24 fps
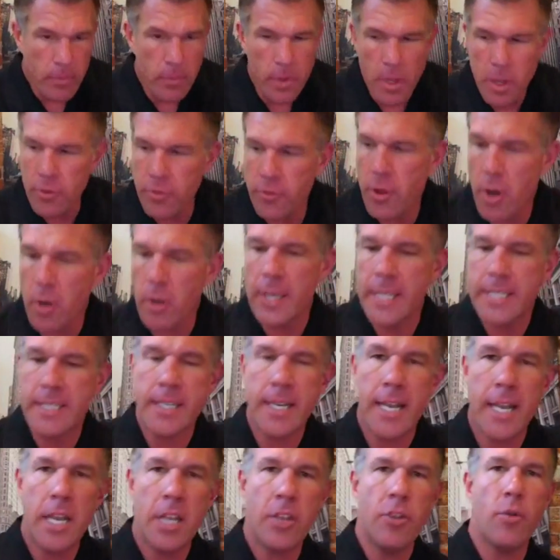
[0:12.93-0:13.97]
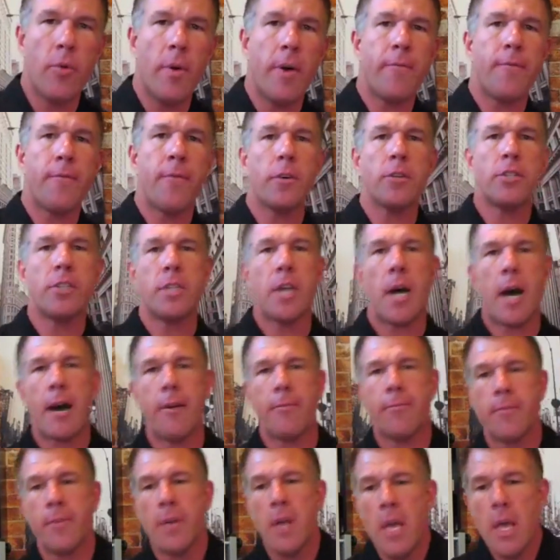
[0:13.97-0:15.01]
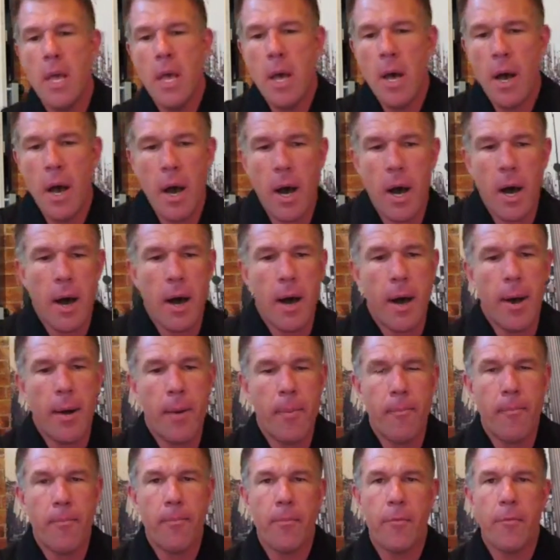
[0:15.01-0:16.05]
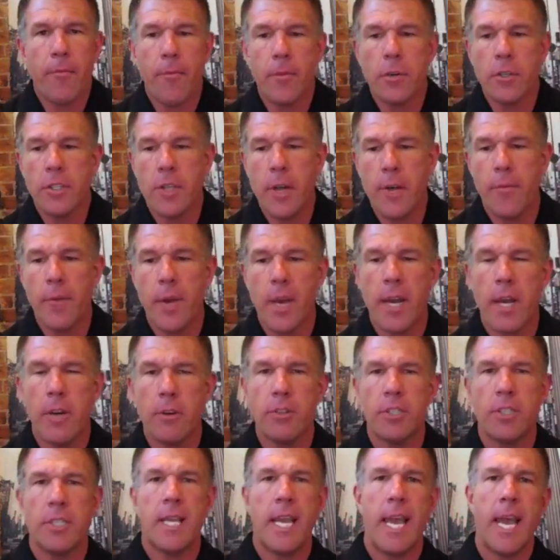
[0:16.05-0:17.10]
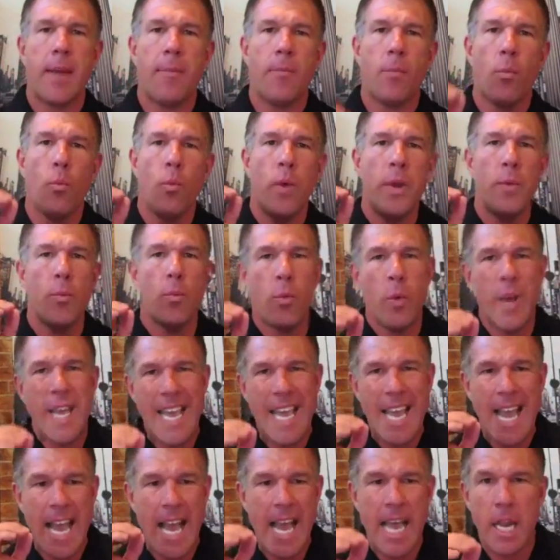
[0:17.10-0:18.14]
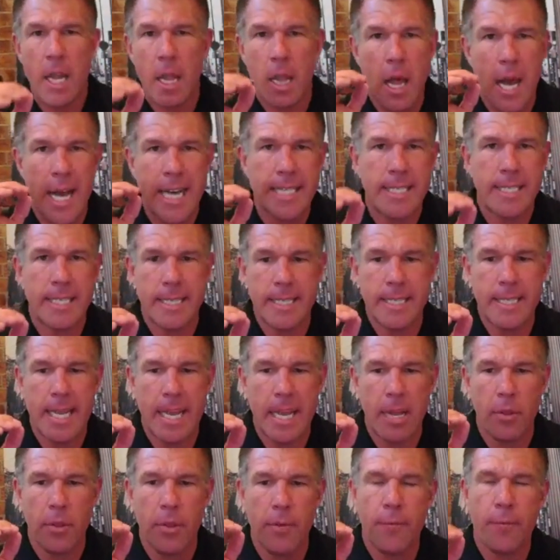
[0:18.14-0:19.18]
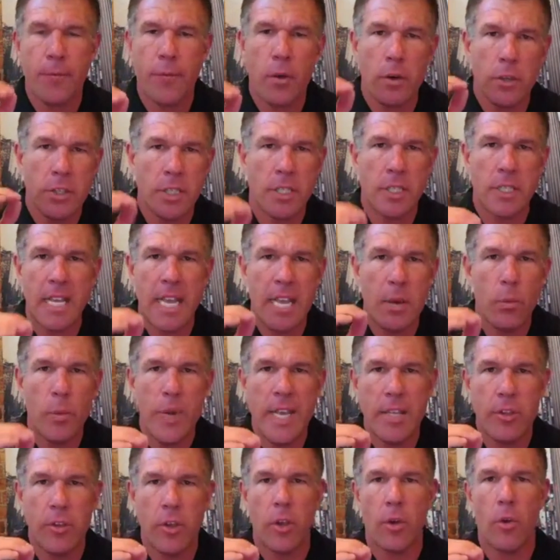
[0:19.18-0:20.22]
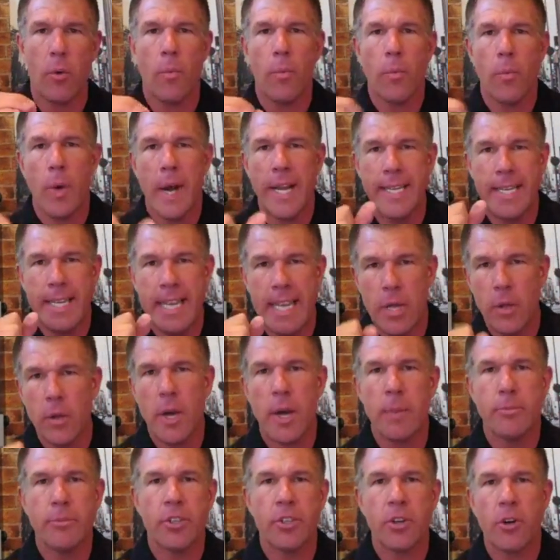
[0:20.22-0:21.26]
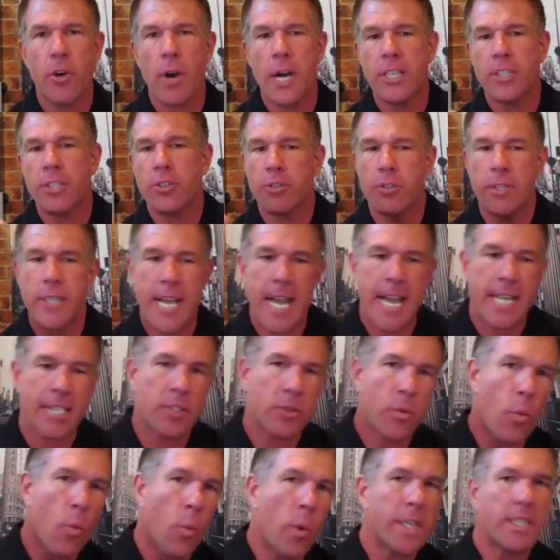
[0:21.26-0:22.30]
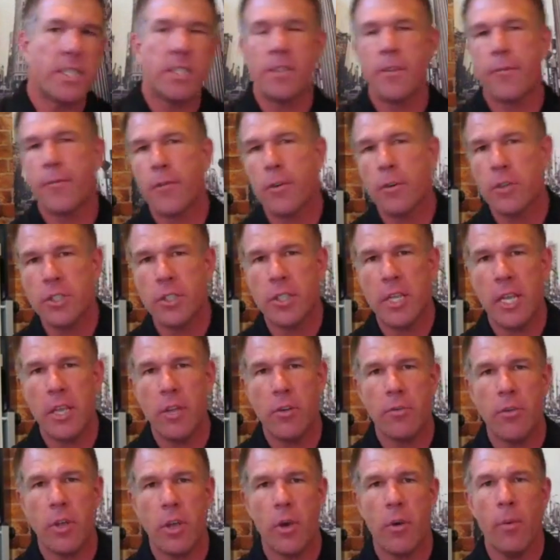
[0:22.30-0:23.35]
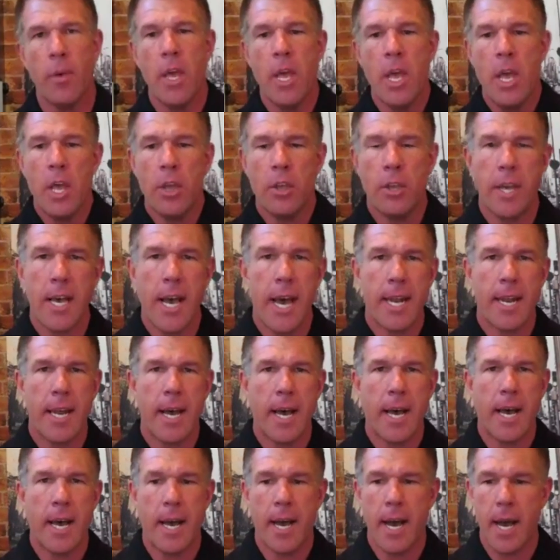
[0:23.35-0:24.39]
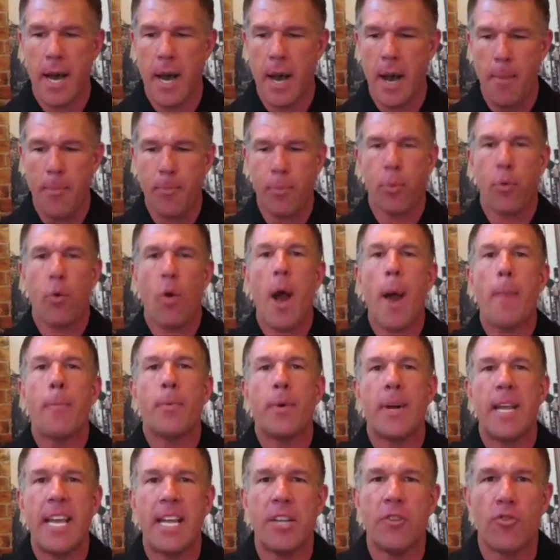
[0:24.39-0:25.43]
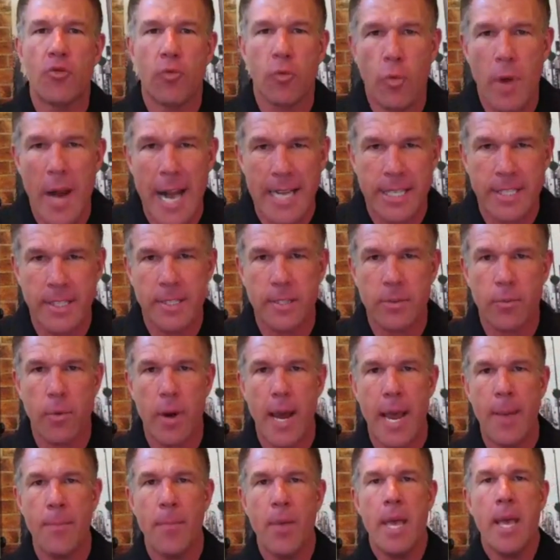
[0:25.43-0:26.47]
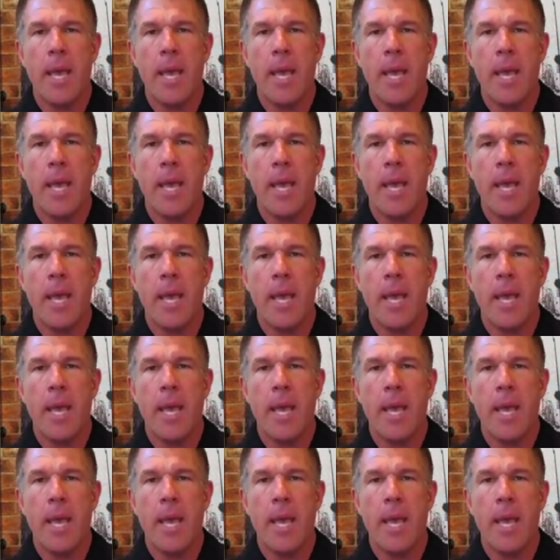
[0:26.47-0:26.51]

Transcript: so let's get into it. First off, we got to understand, when we analyze the deal, the first thing we do, a deal comes across your desk, what's the first thing you do? You got a property address, right?